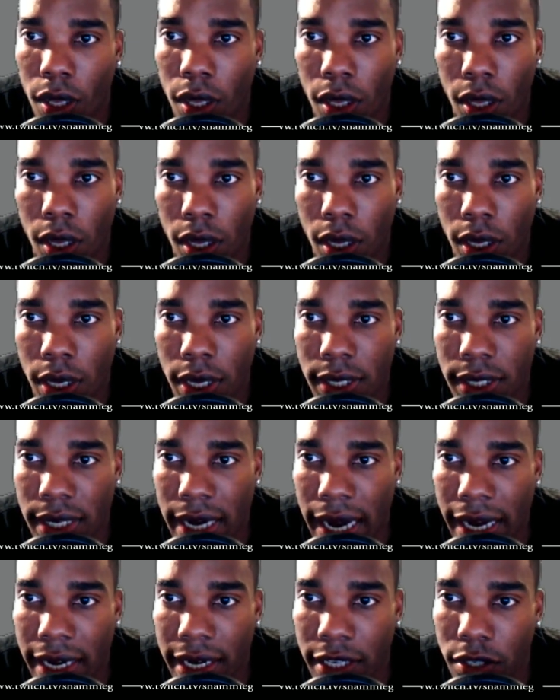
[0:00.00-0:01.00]
He's a
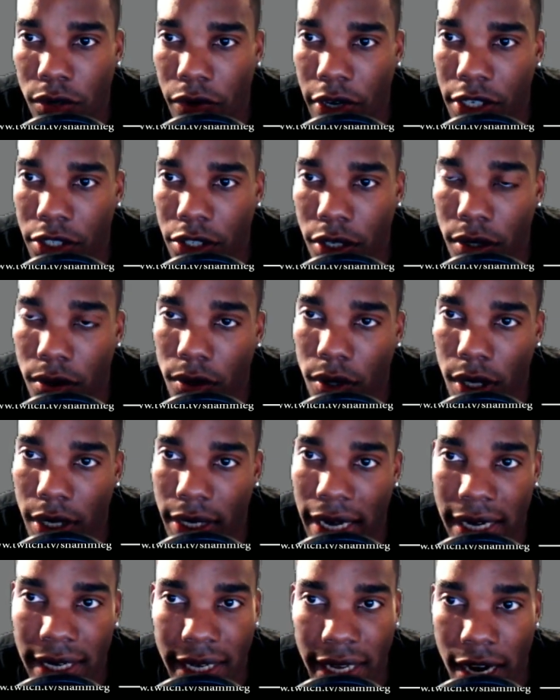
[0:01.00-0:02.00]
knight, he's a ranger, again, cannot be